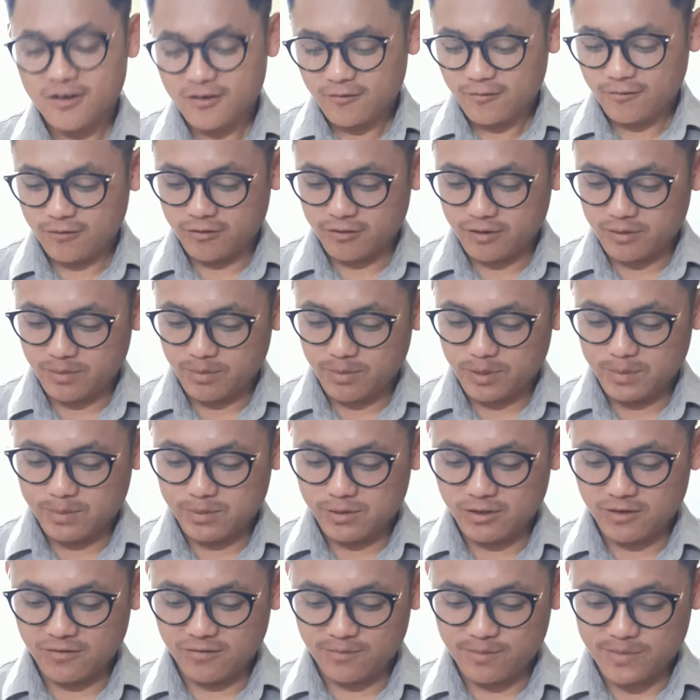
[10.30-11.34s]
for the
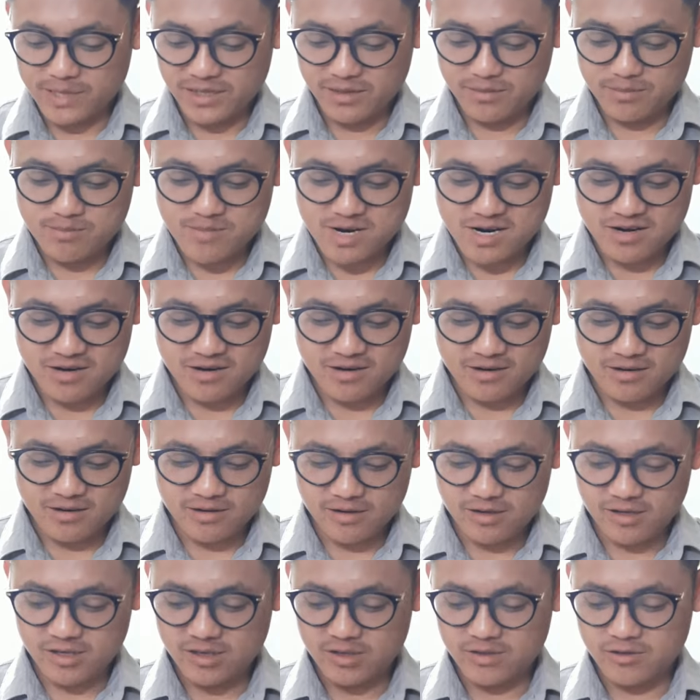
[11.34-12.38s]
people of
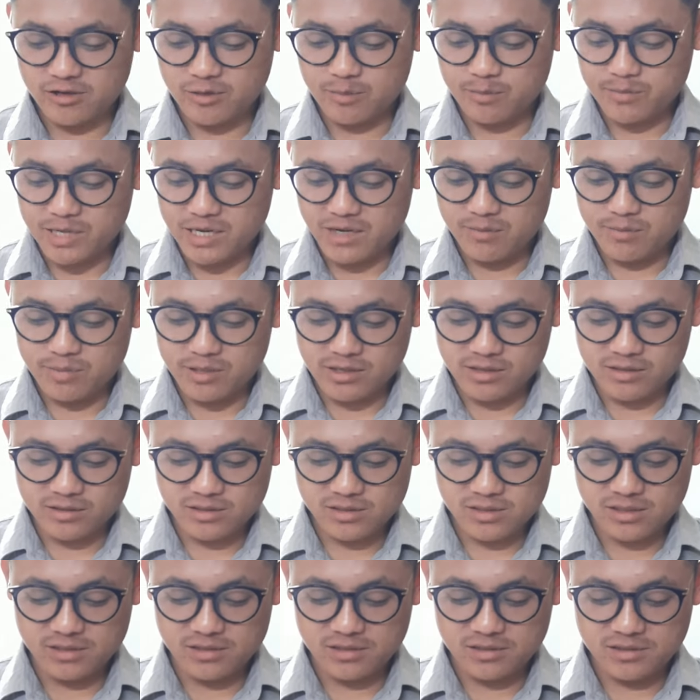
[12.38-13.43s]
Myanmar, my
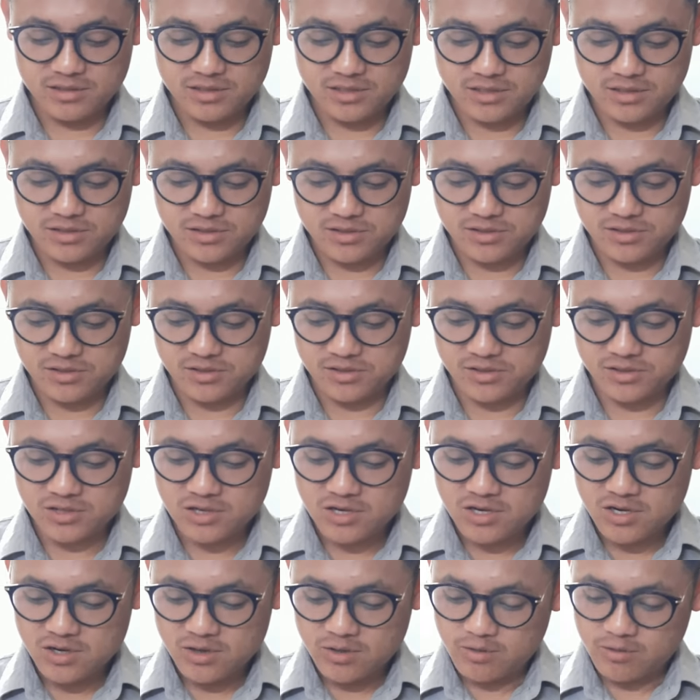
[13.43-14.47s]
brothers and sisters
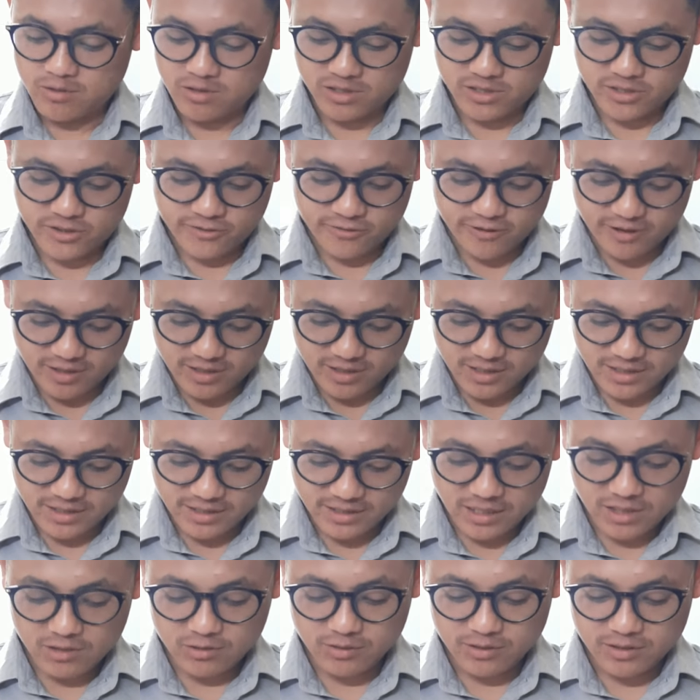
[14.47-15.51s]
who are
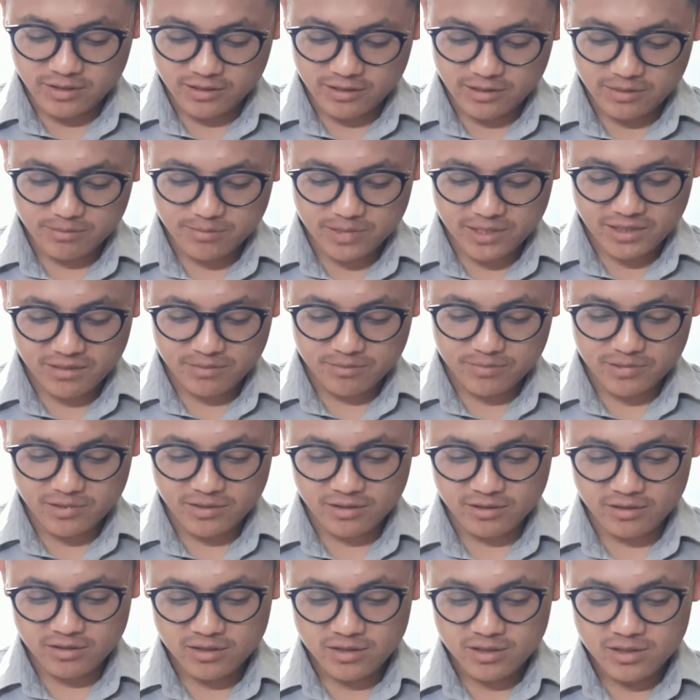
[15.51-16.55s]
struggling out there in
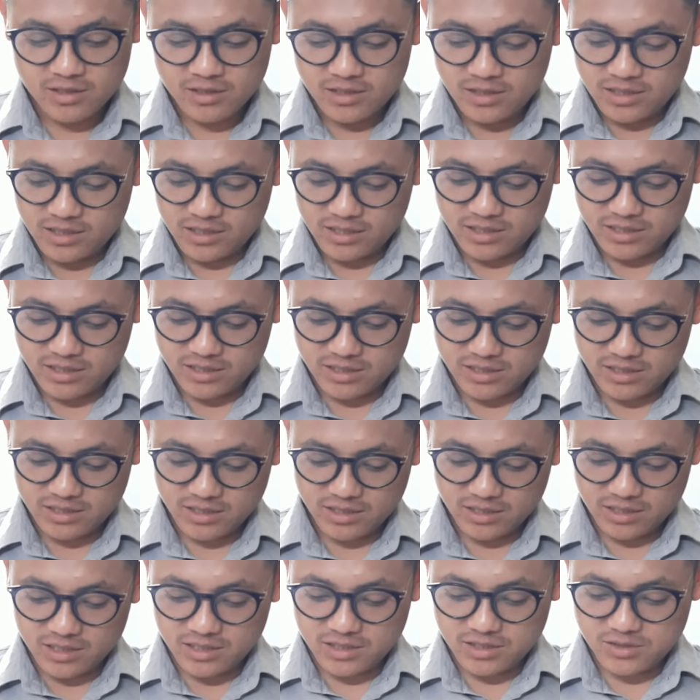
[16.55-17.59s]
Myanmar.
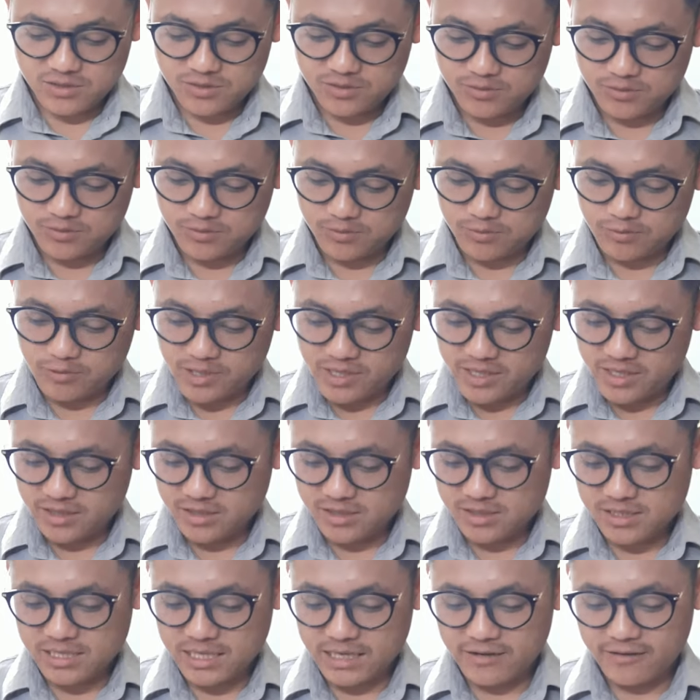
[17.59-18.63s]
And as we
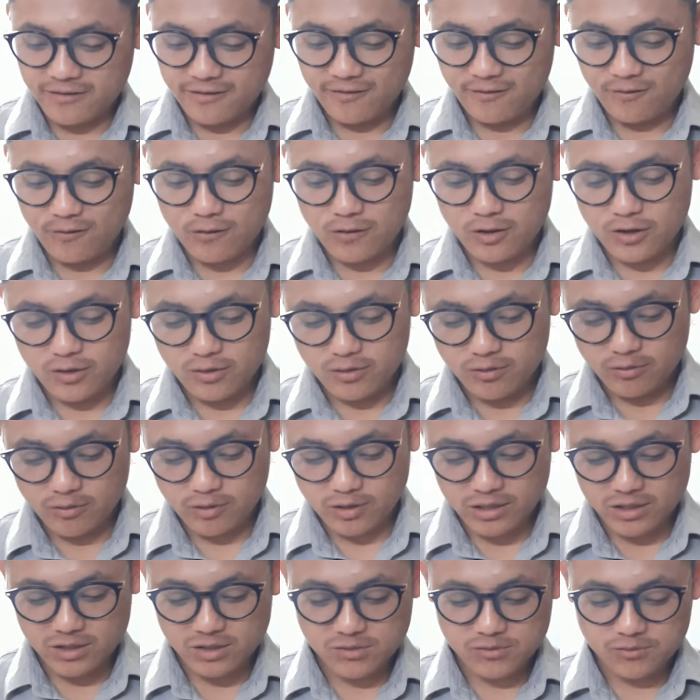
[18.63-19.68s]
stand for you,
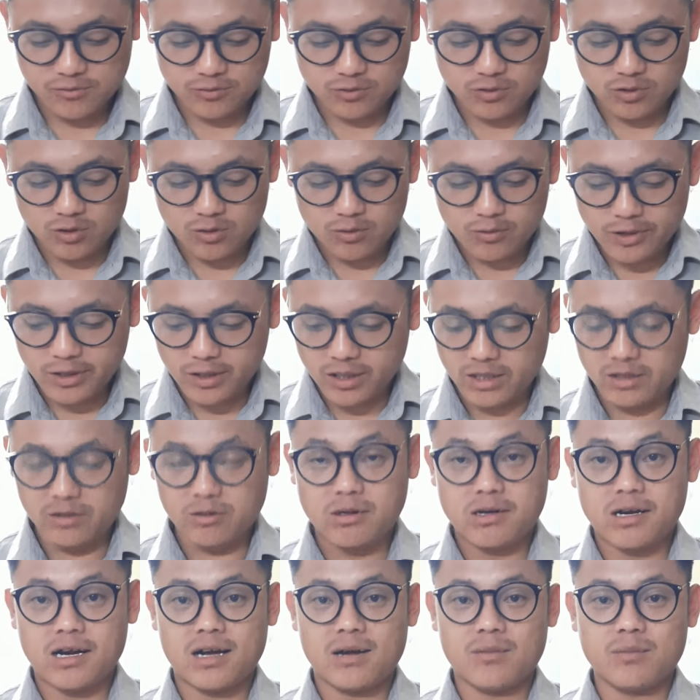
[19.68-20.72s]
as though we
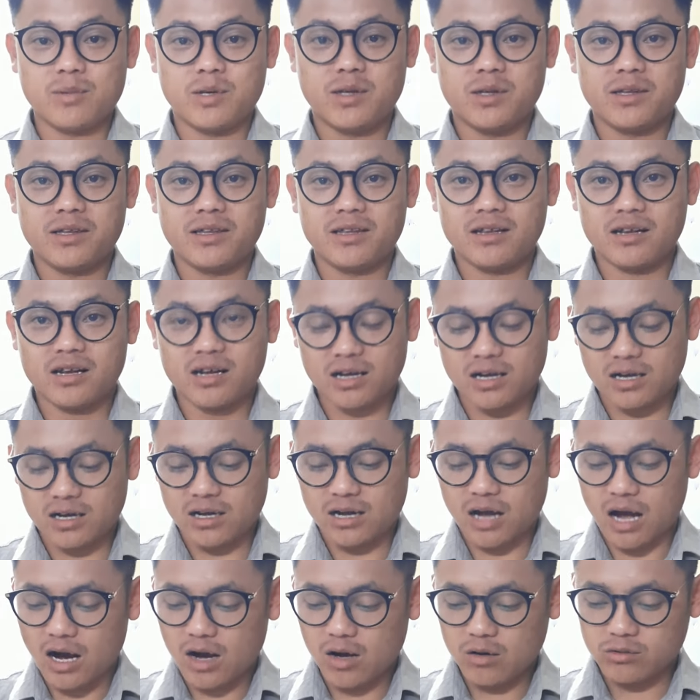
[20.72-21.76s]
cannot come
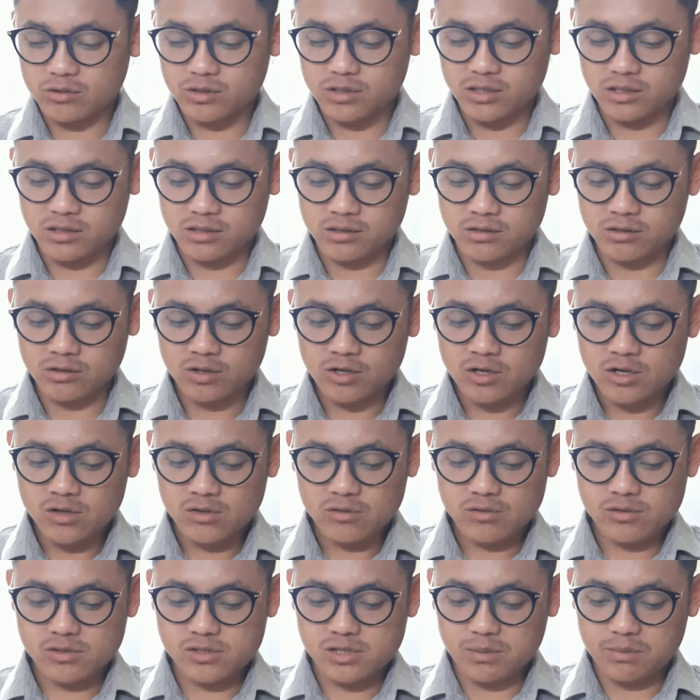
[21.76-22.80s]
and out there
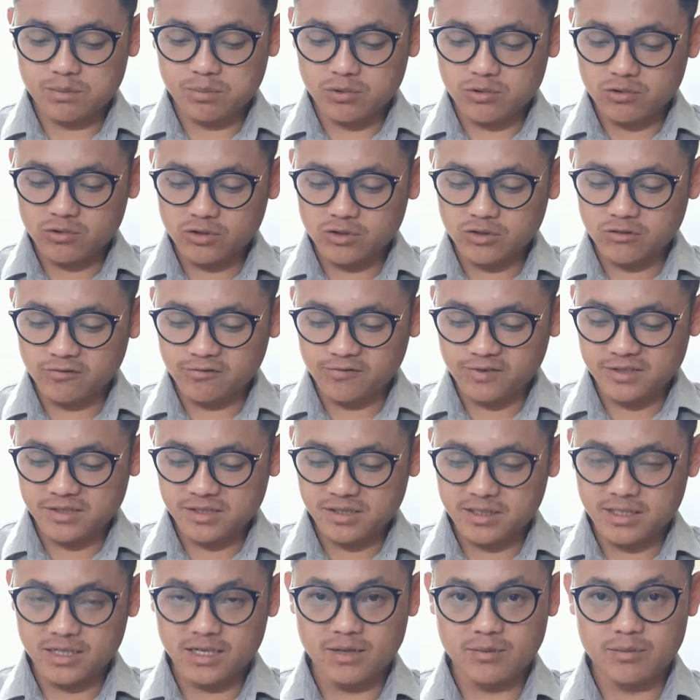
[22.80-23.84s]
to support you
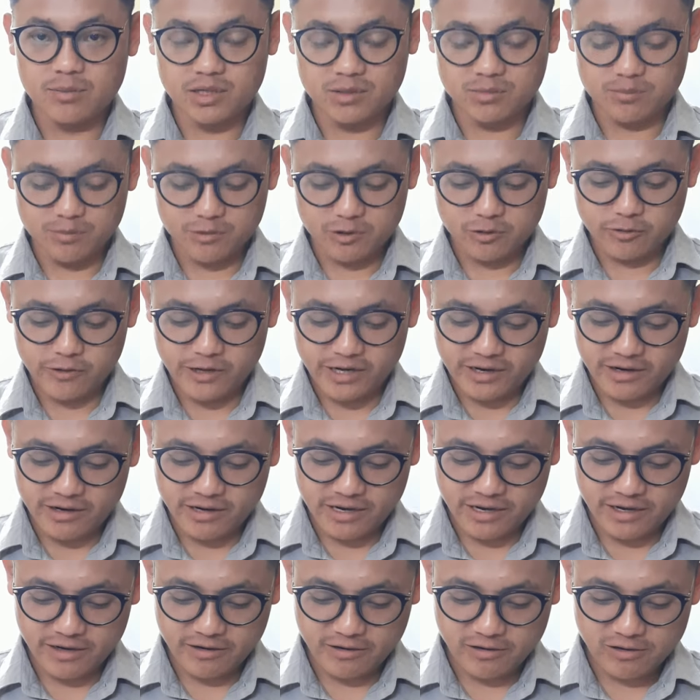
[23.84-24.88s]
physically, but we are
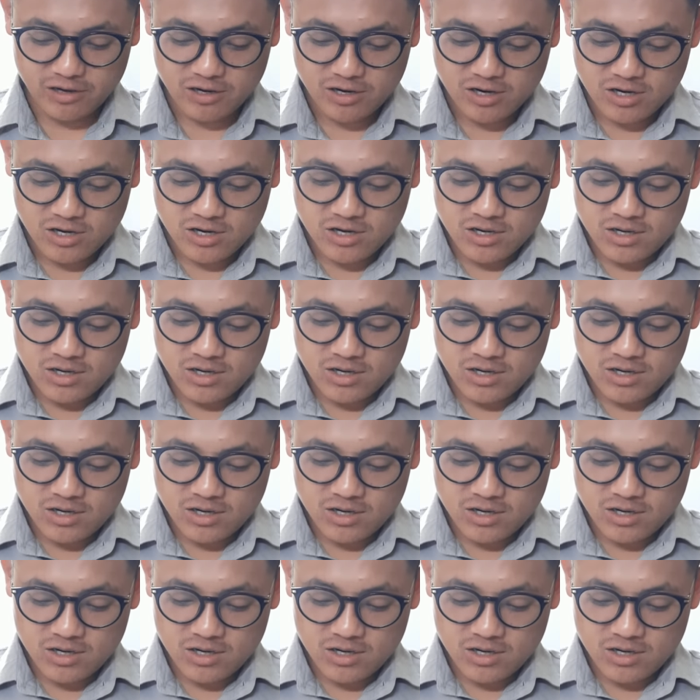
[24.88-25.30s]
here,